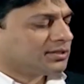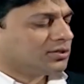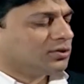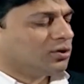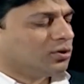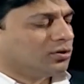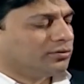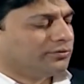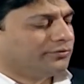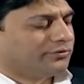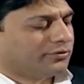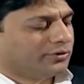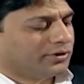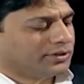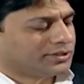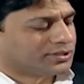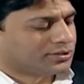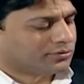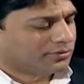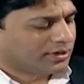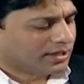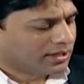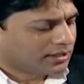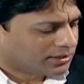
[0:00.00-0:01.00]
known for its
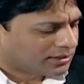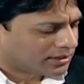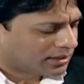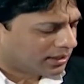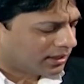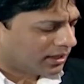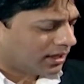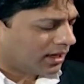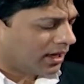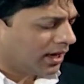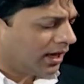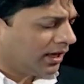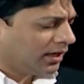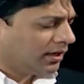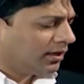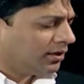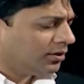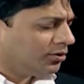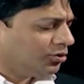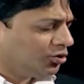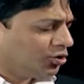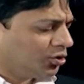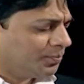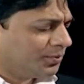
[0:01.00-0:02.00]
rings? A.
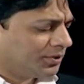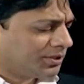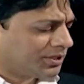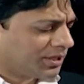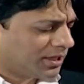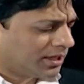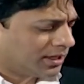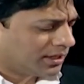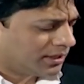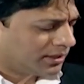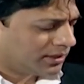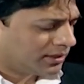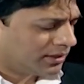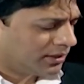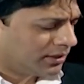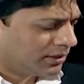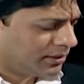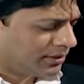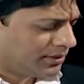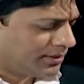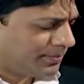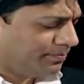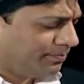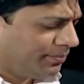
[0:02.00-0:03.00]
Jupiter,
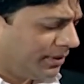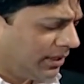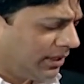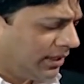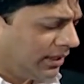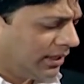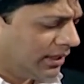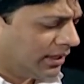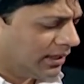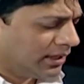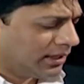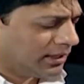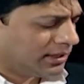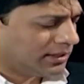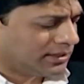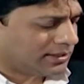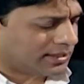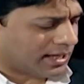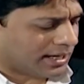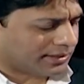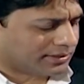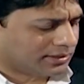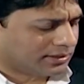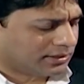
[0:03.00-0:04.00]
B.
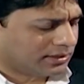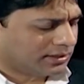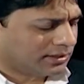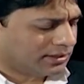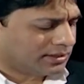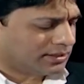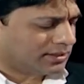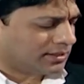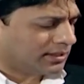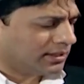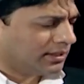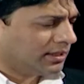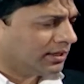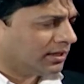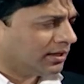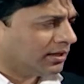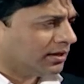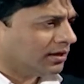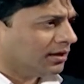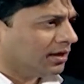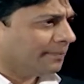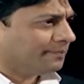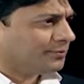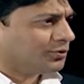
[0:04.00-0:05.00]
Saturn, C.
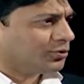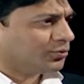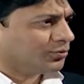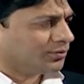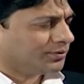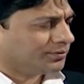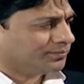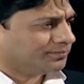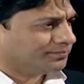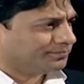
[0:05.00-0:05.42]
Neptune.